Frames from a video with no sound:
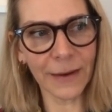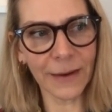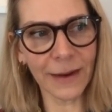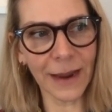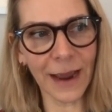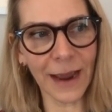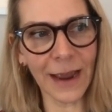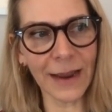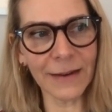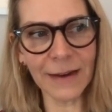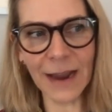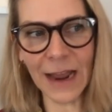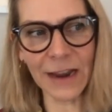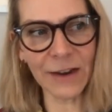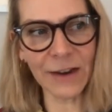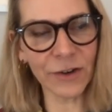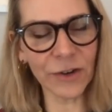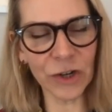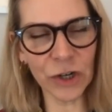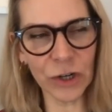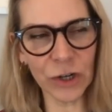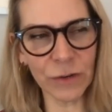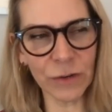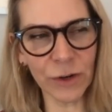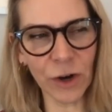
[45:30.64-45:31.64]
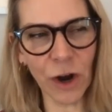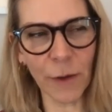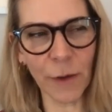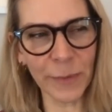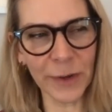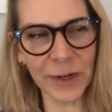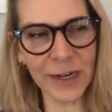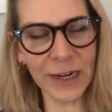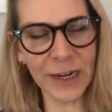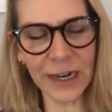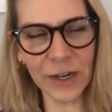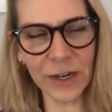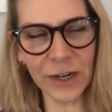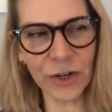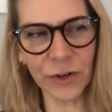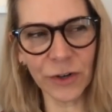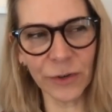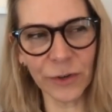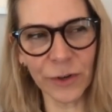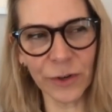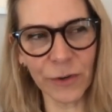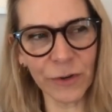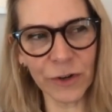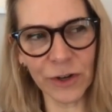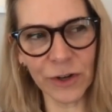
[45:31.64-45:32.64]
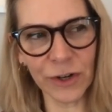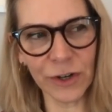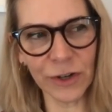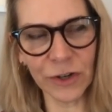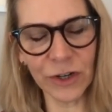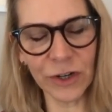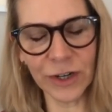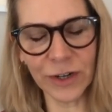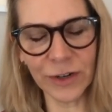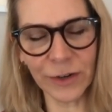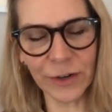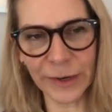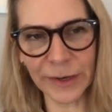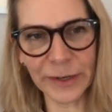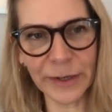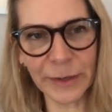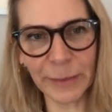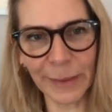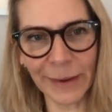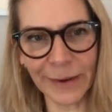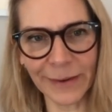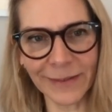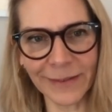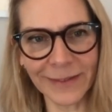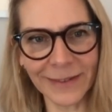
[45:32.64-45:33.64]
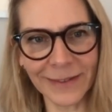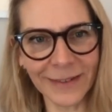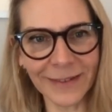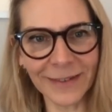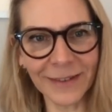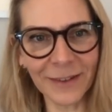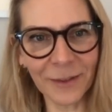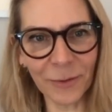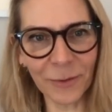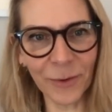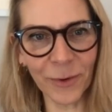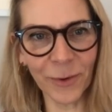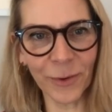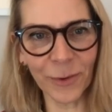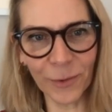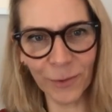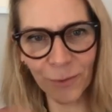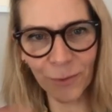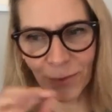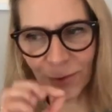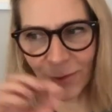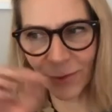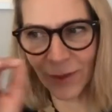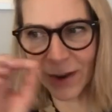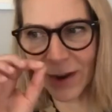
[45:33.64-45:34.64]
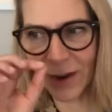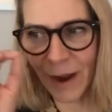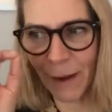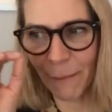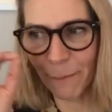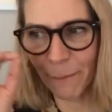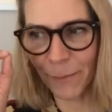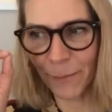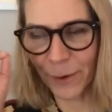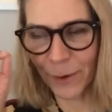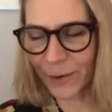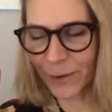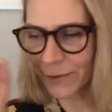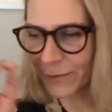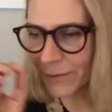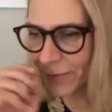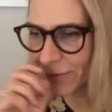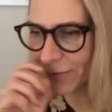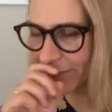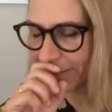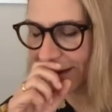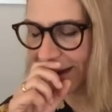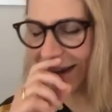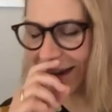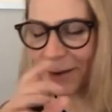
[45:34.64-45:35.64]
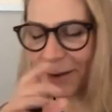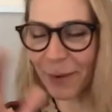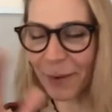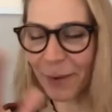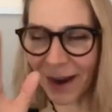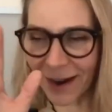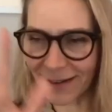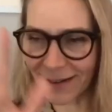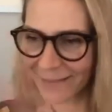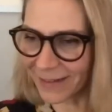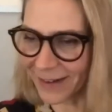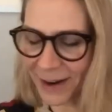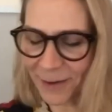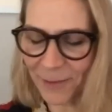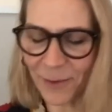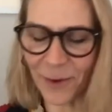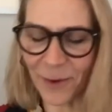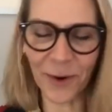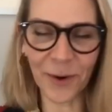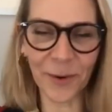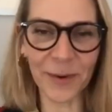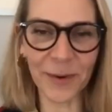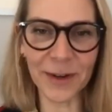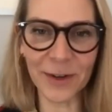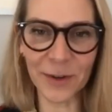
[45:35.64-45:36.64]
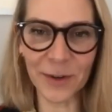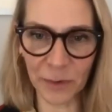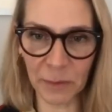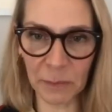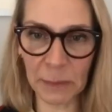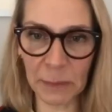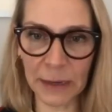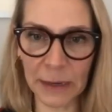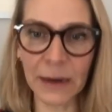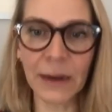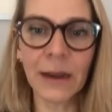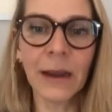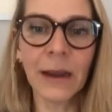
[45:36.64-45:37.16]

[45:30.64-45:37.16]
And she computational notions she talks about through the number of, anyway, I won't go into it, but